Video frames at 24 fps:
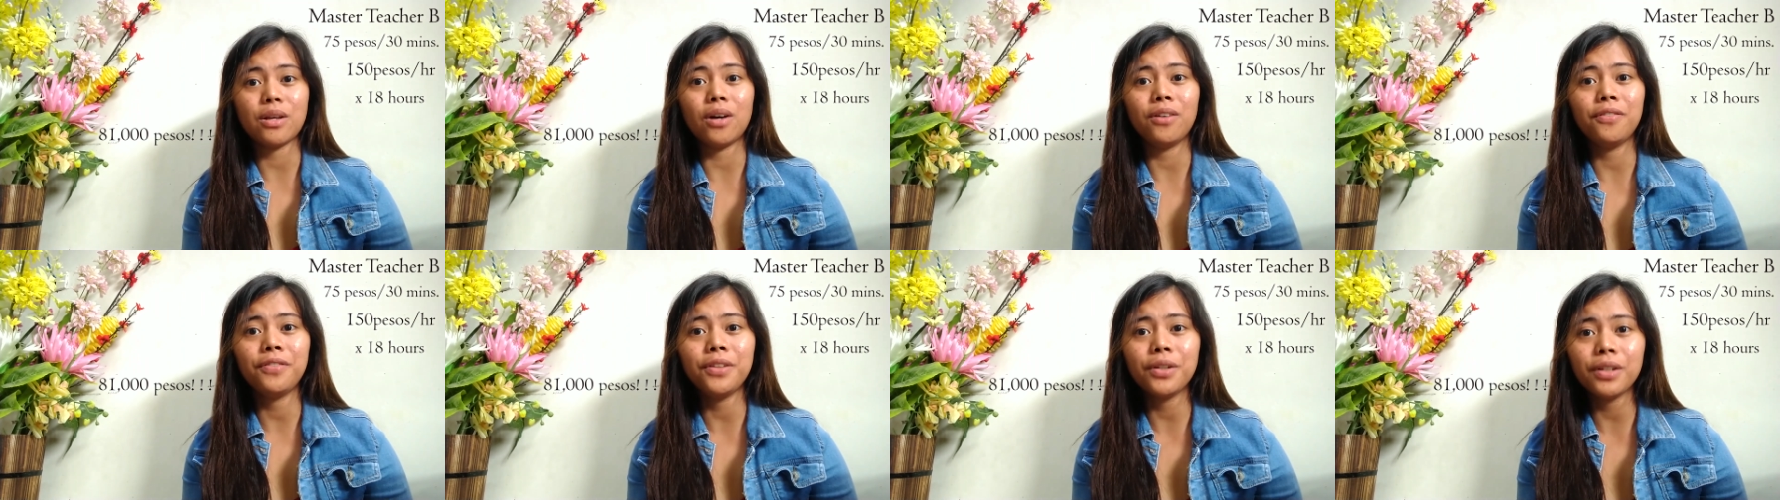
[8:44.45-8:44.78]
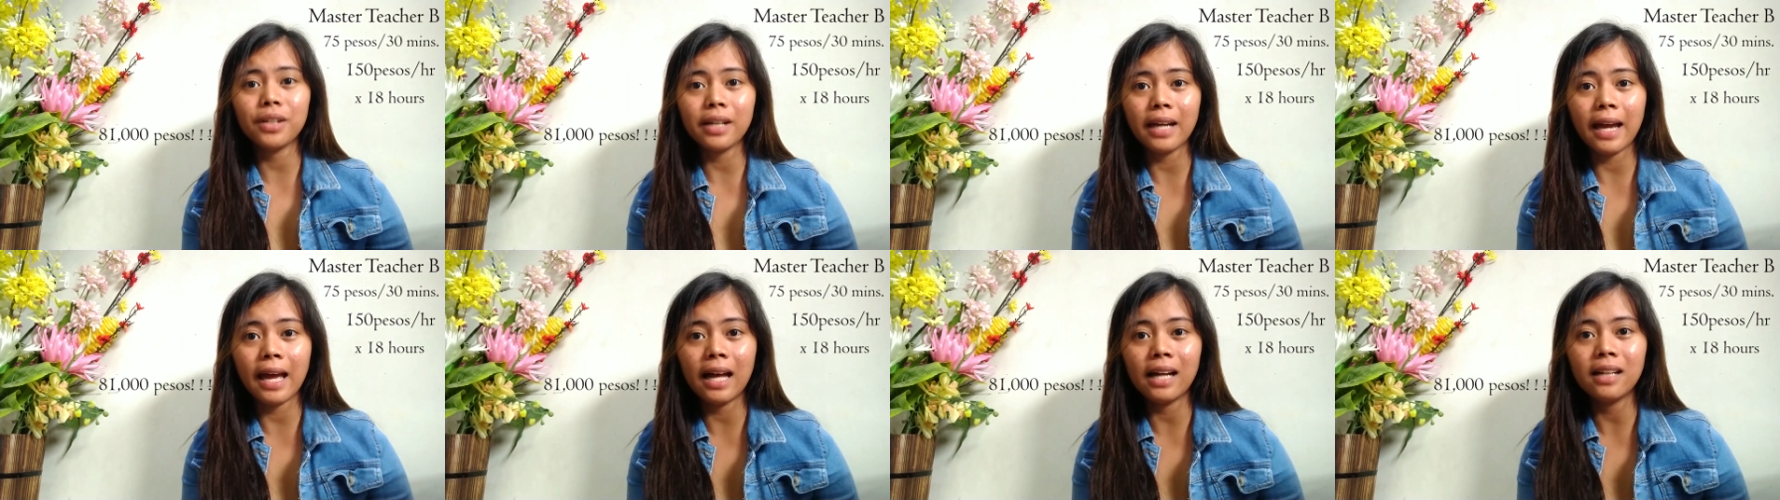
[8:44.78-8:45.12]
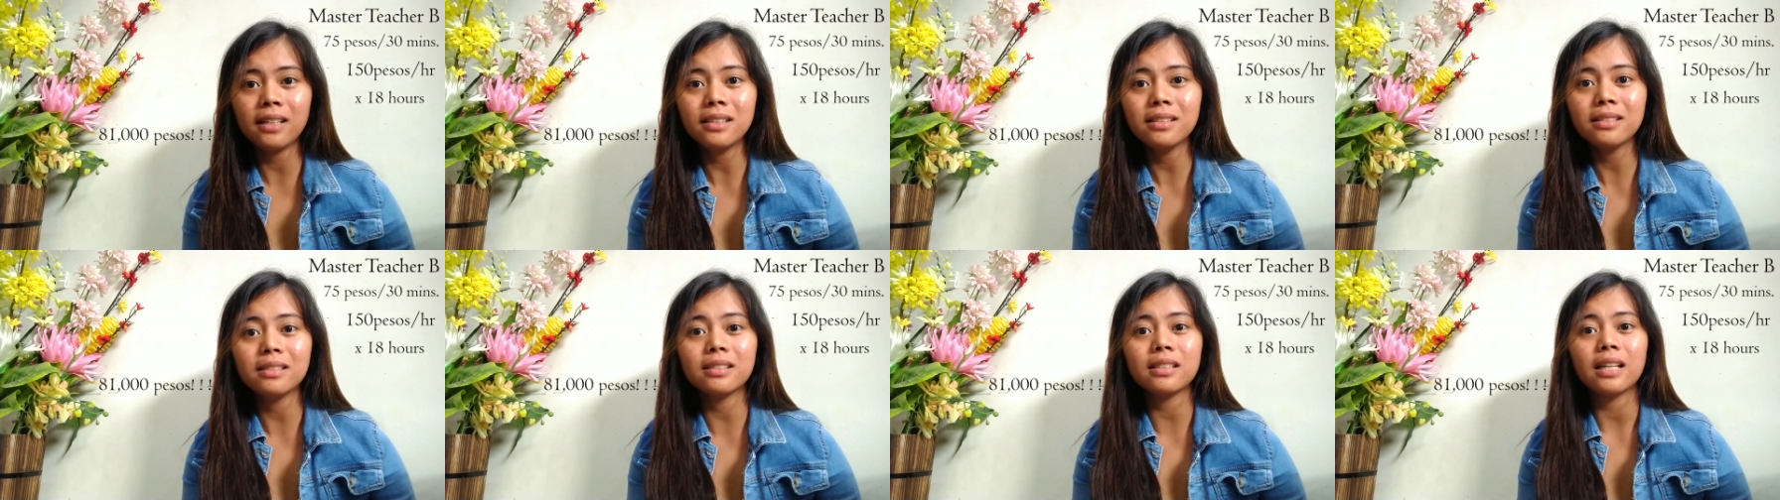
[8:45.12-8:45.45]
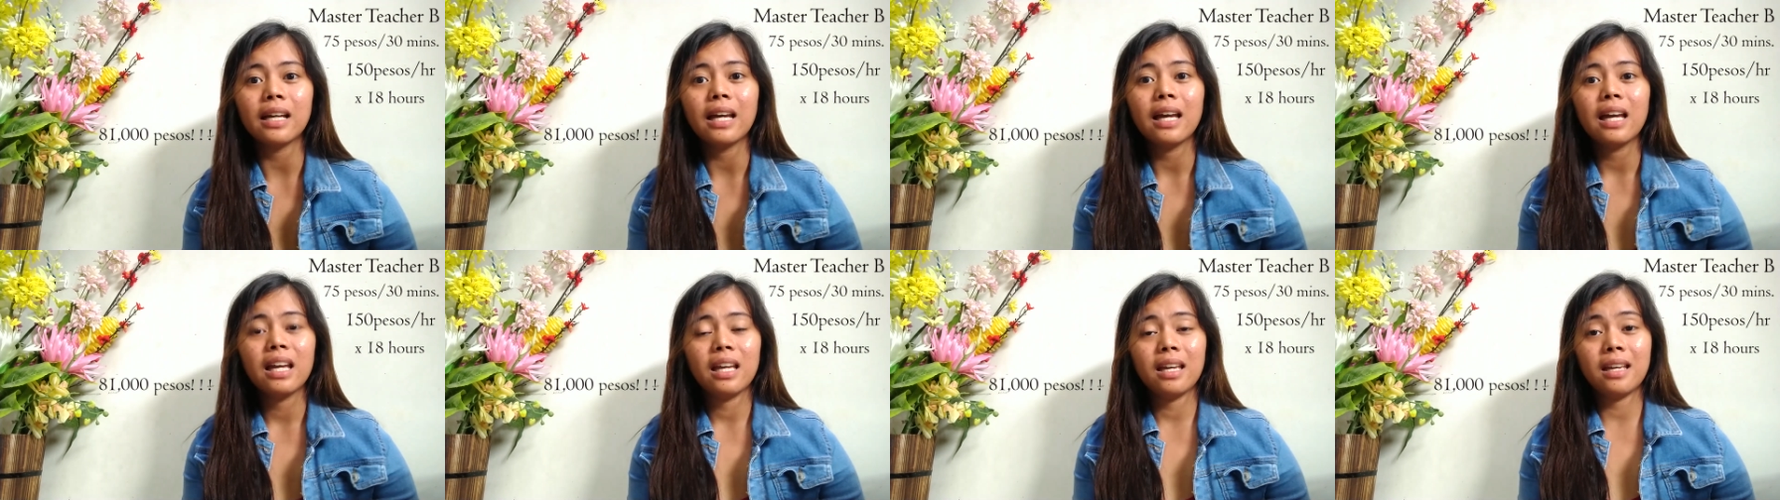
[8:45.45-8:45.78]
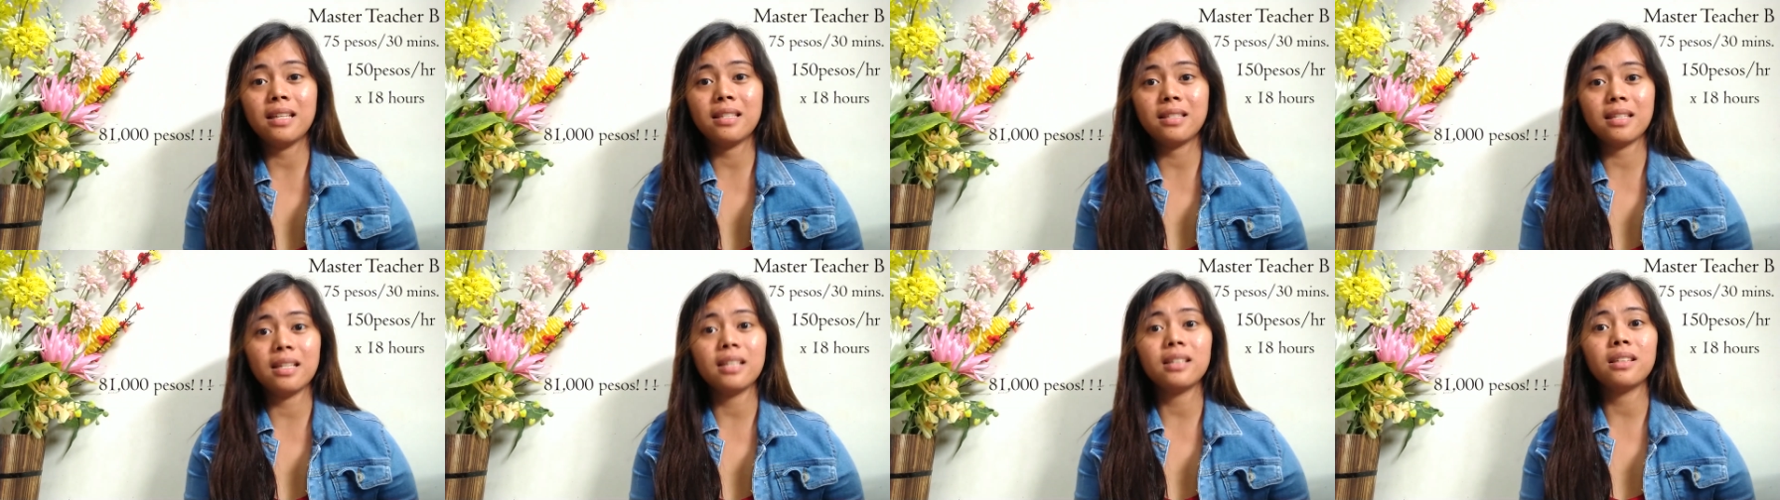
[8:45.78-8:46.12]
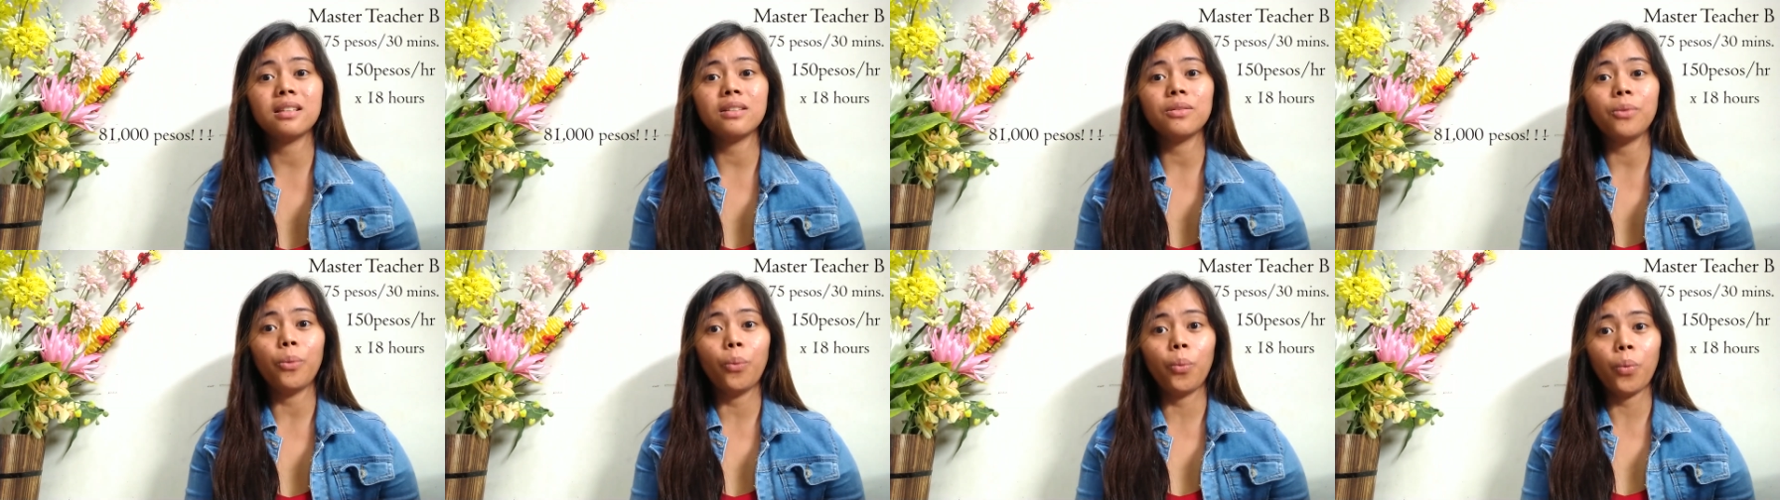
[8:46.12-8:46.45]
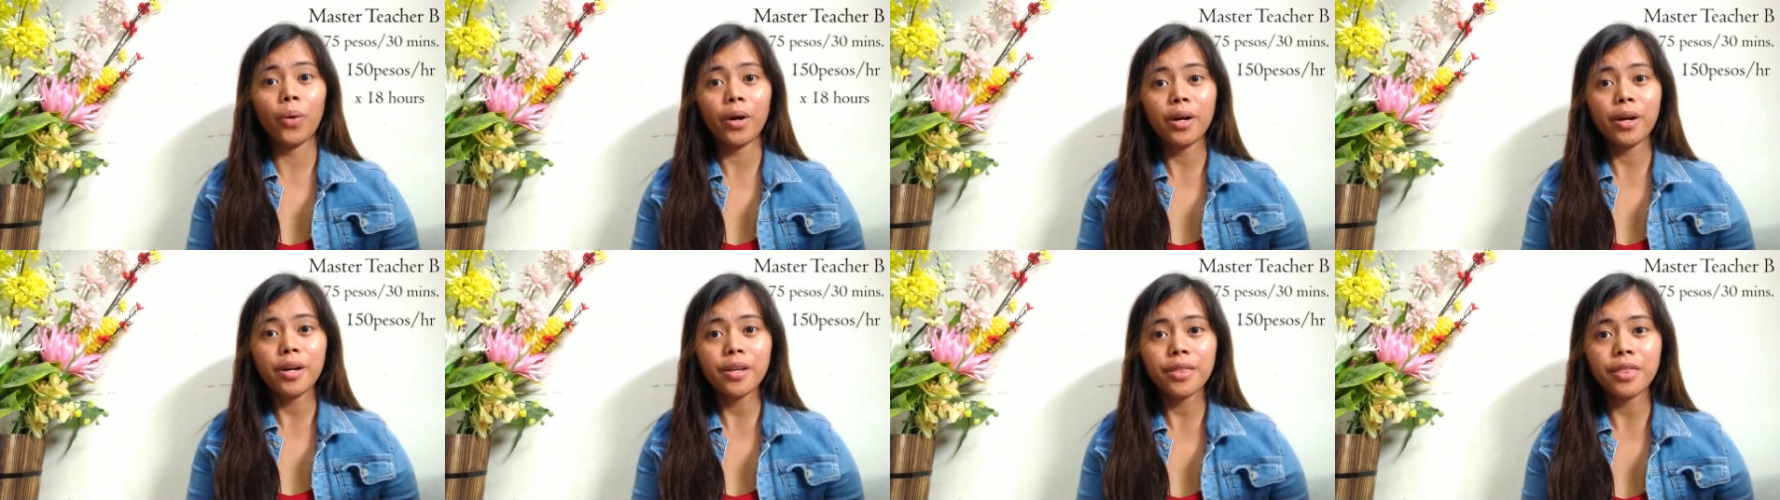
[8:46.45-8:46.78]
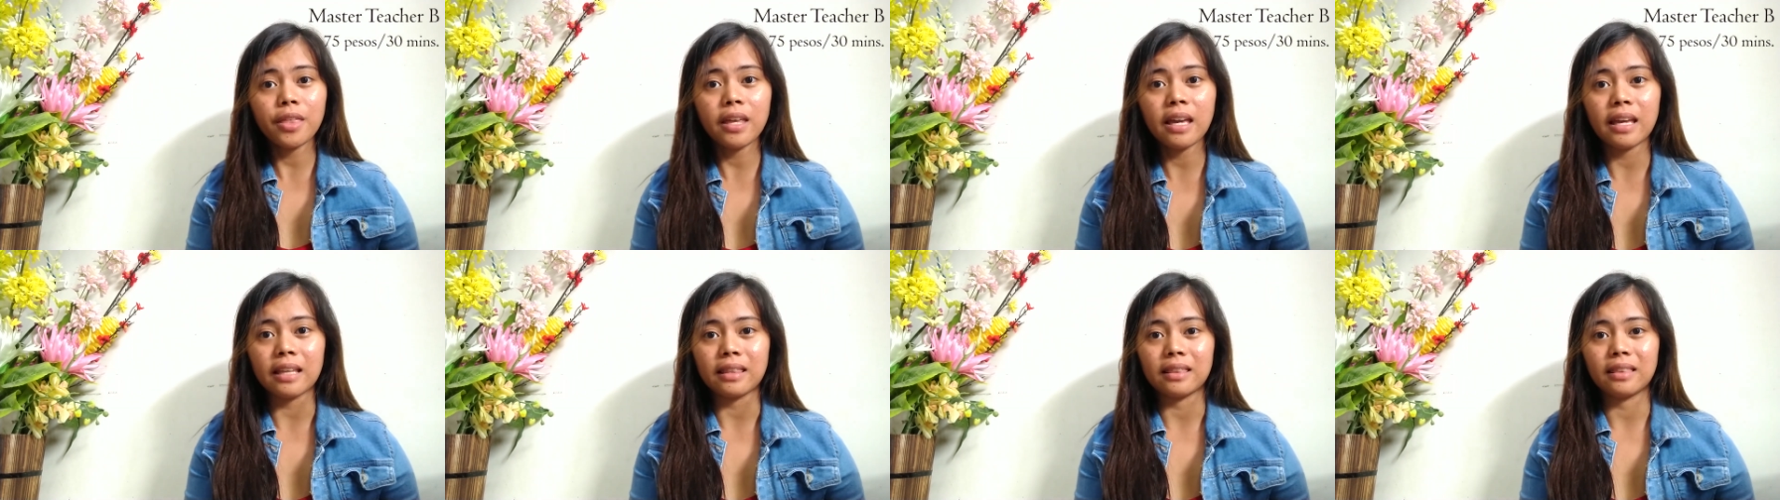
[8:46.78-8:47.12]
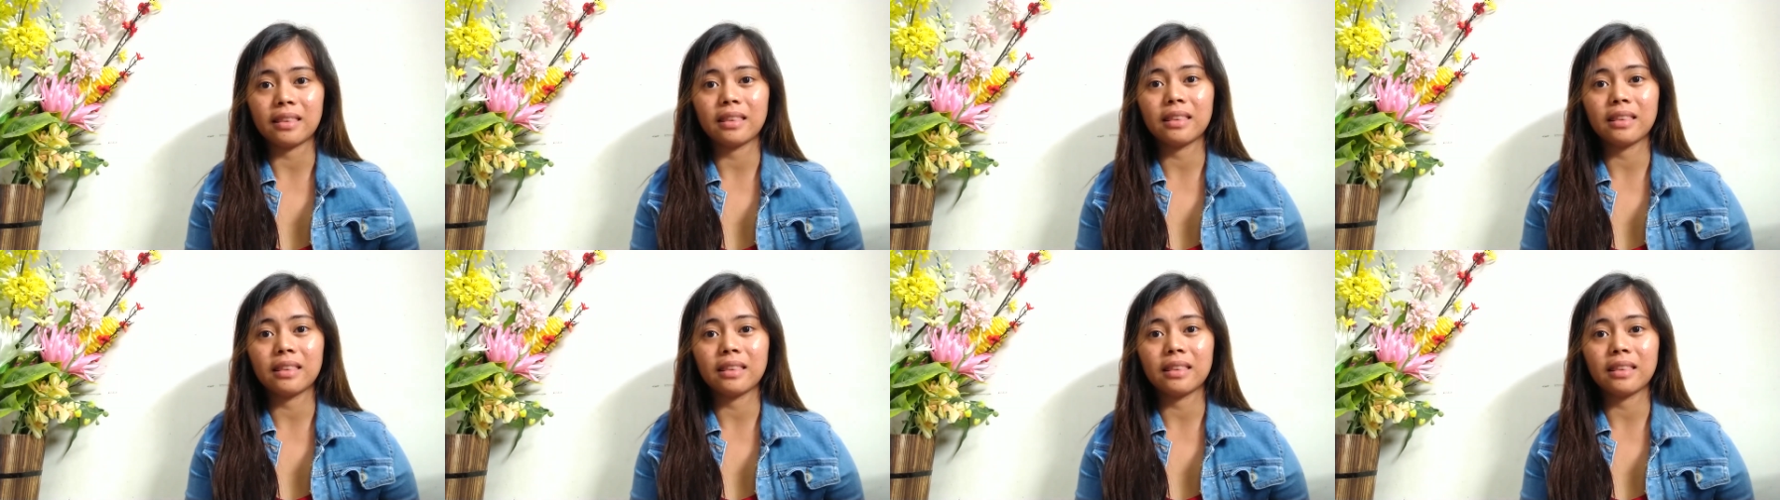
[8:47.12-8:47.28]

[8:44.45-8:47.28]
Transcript: of your health, is it worth it?